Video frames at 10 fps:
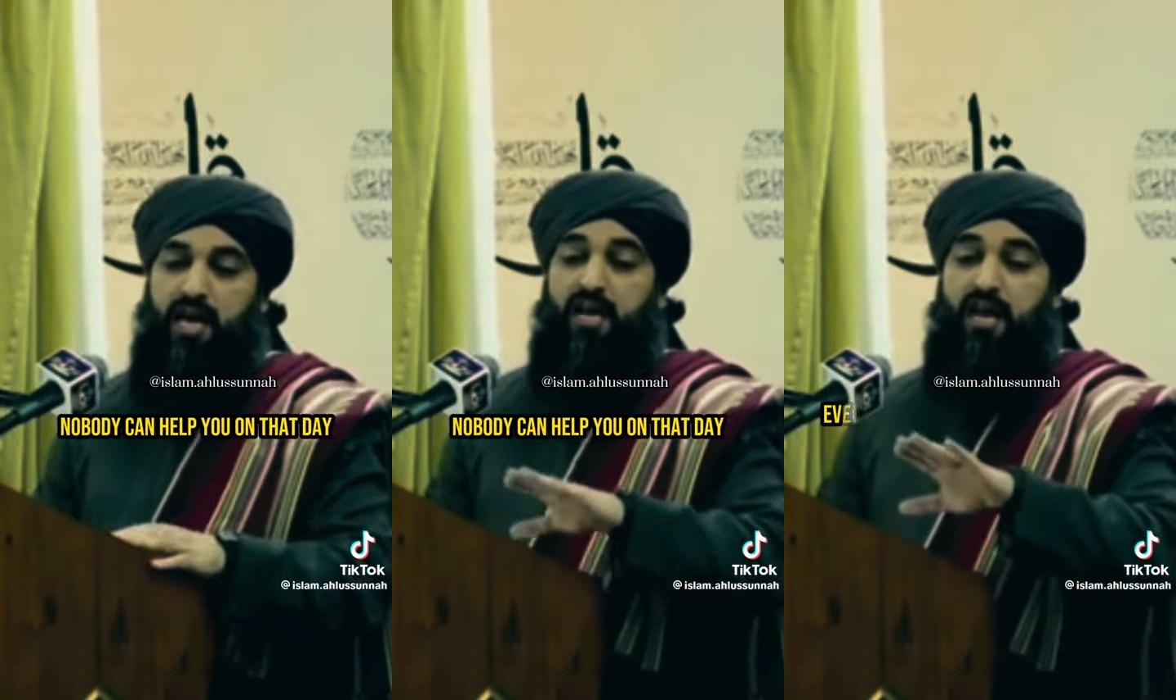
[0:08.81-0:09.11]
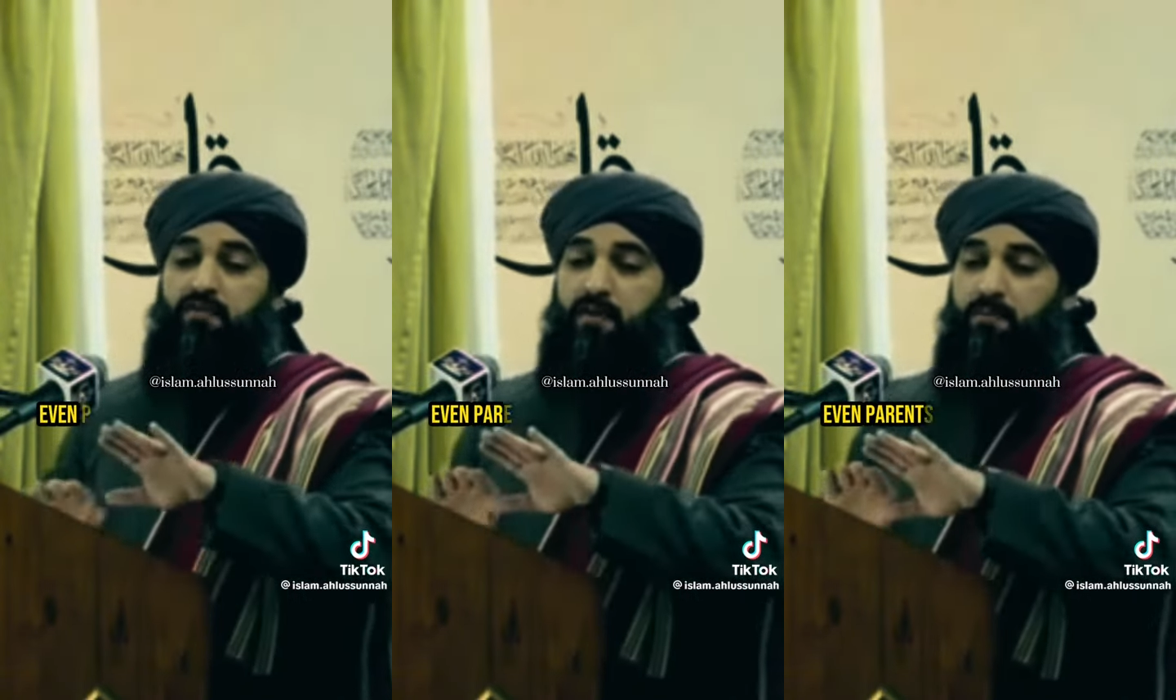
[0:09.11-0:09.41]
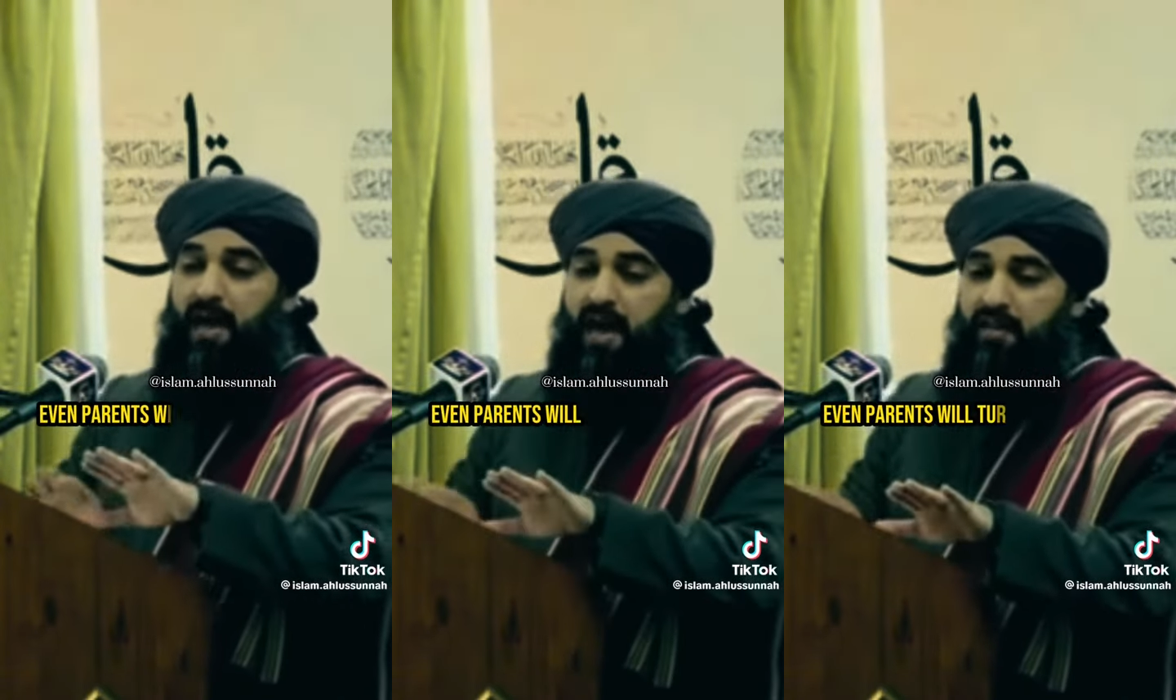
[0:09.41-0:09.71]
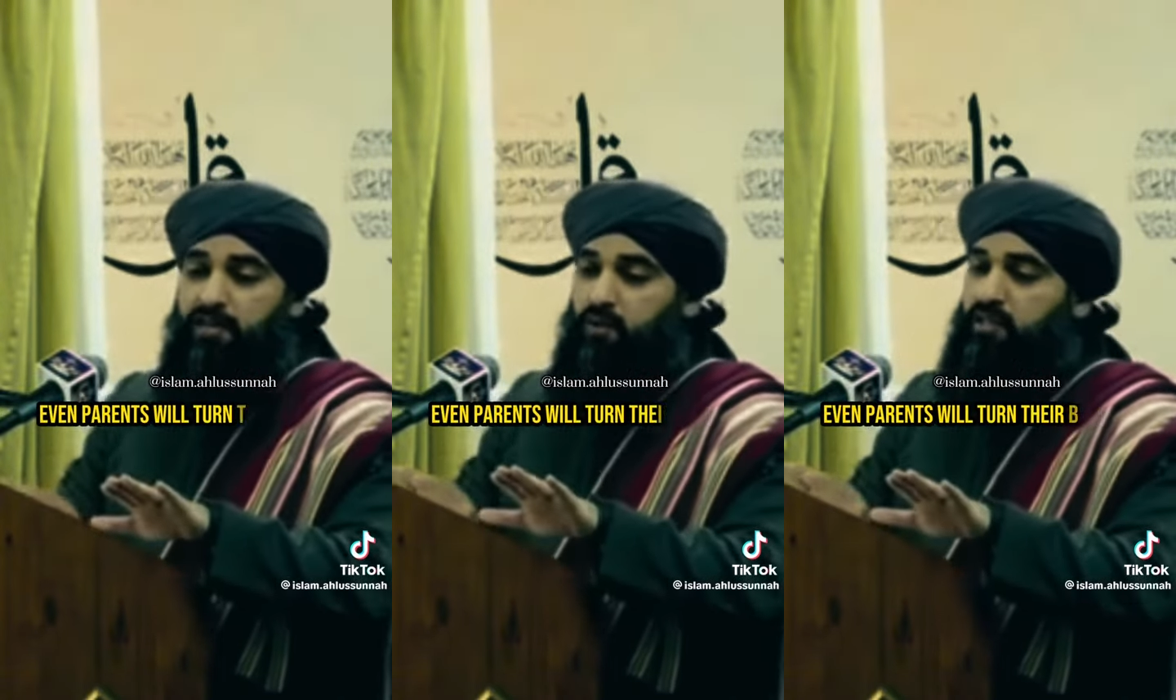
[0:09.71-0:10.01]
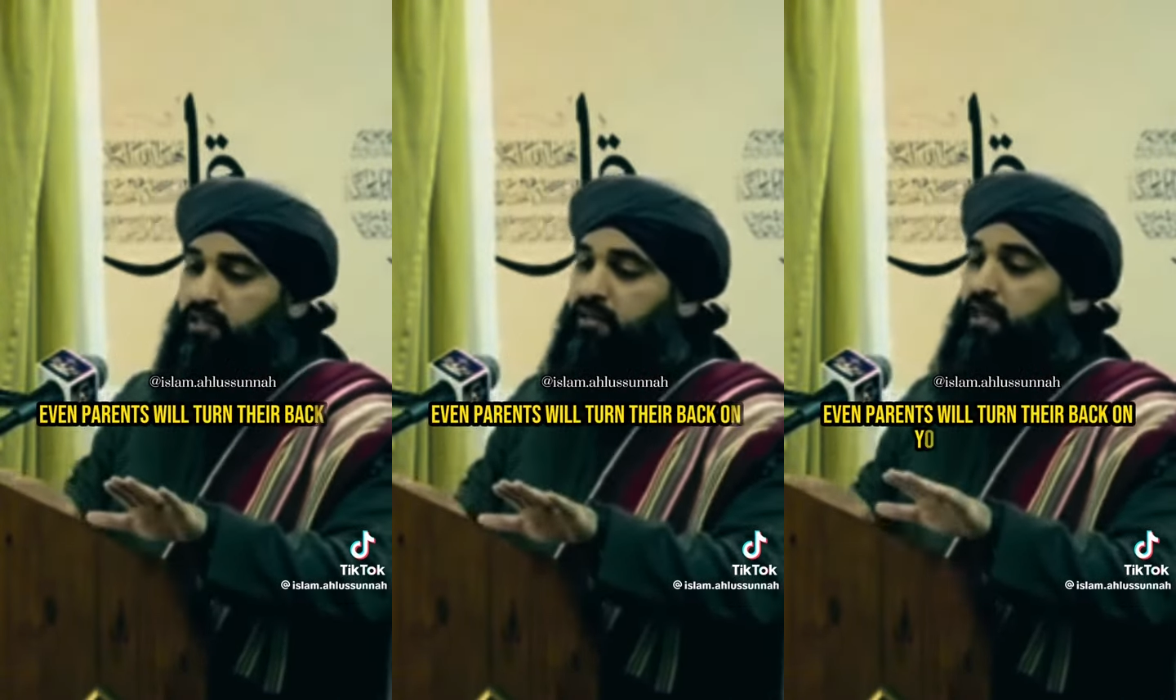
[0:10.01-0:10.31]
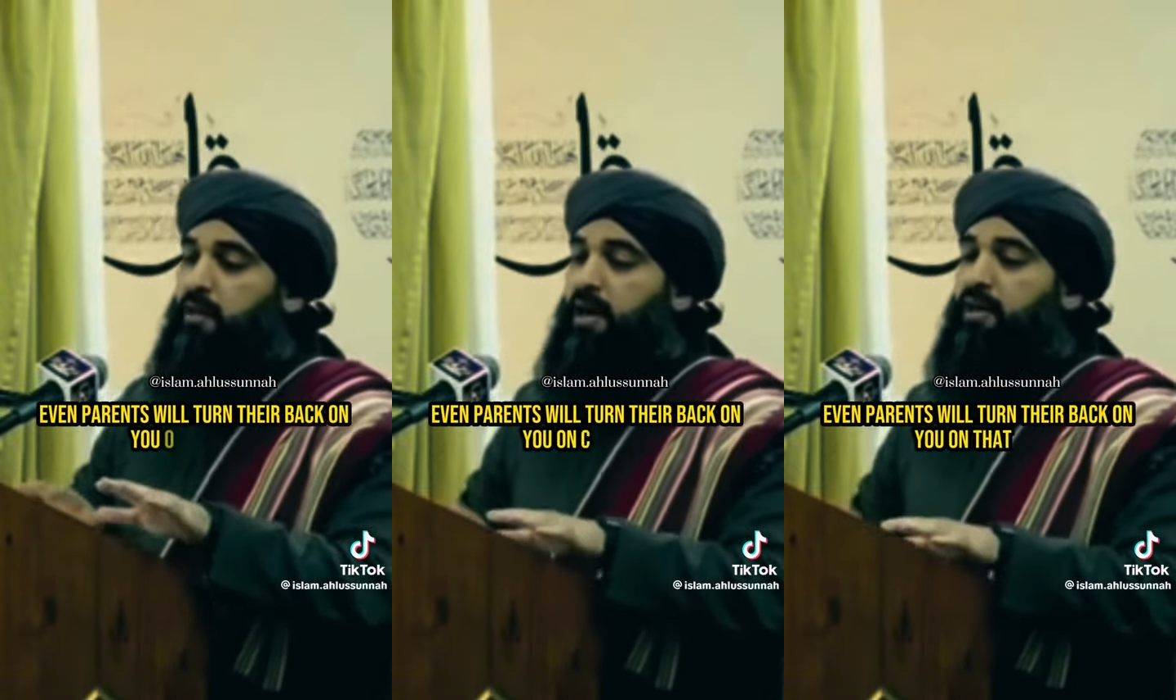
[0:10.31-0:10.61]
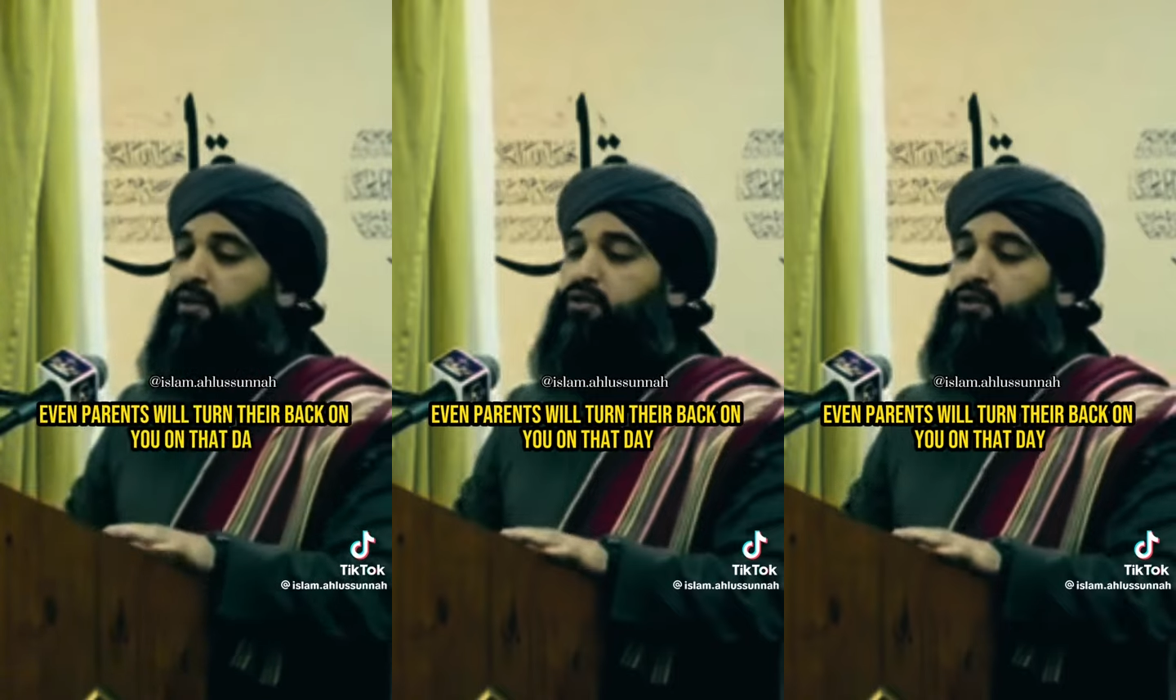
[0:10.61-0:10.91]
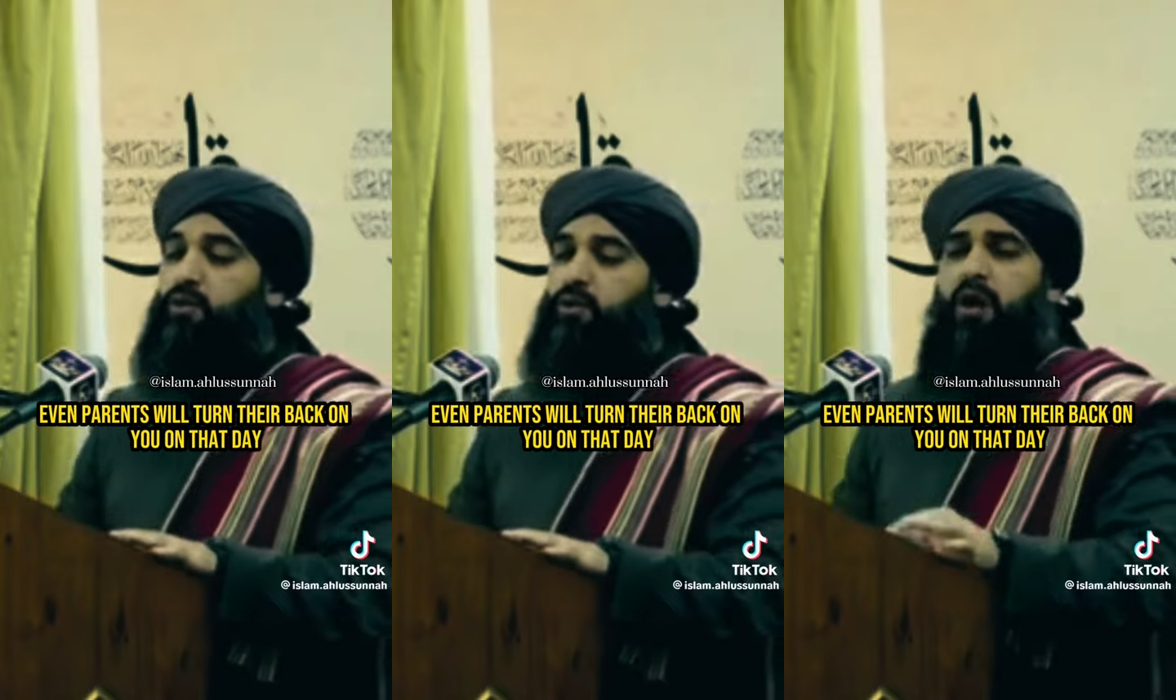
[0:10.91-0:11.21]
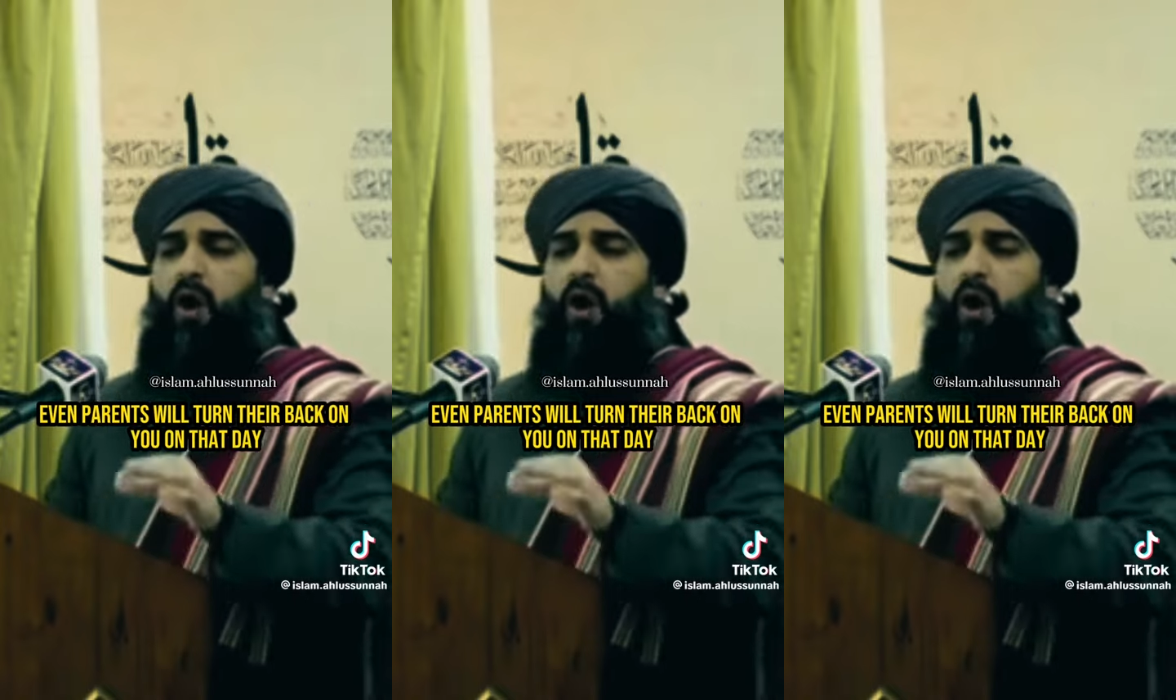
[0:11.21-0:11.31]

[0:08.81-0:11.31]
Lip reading: Even parents will turn their back on you.